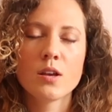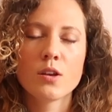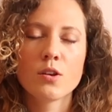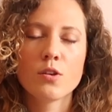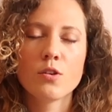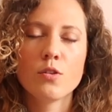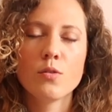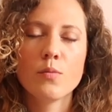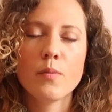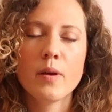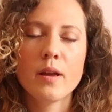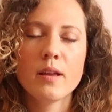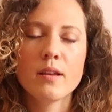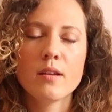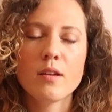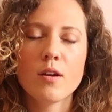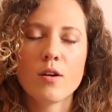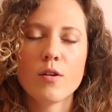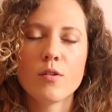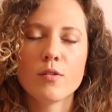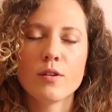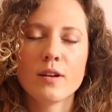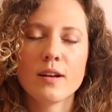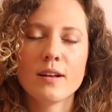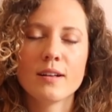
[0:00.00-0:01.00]
You may
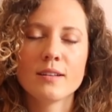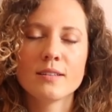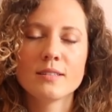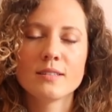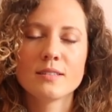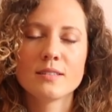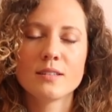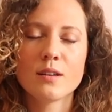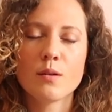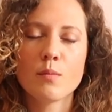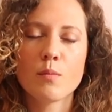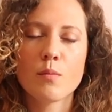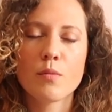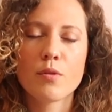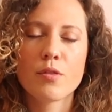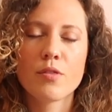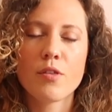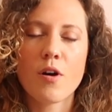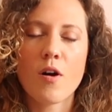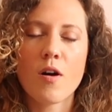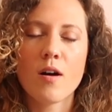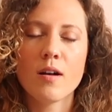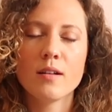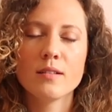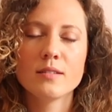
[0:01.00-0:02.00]
notice some
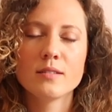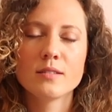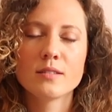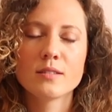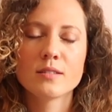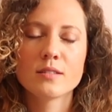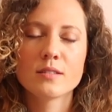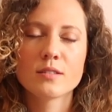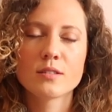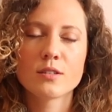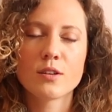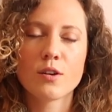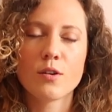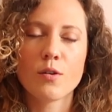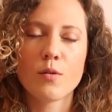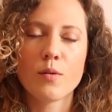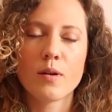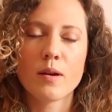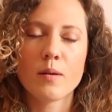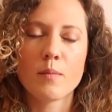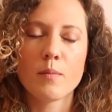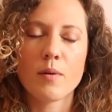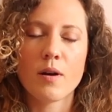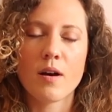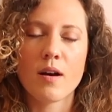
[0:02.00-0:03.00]
thoughts
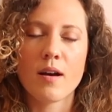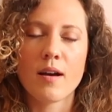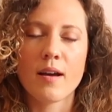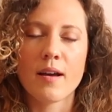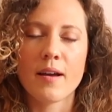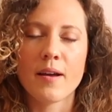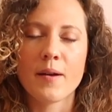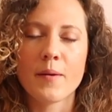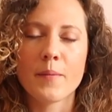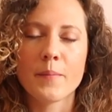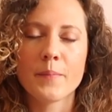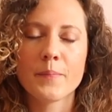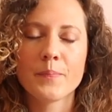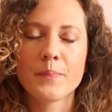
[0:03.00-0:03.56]
going by.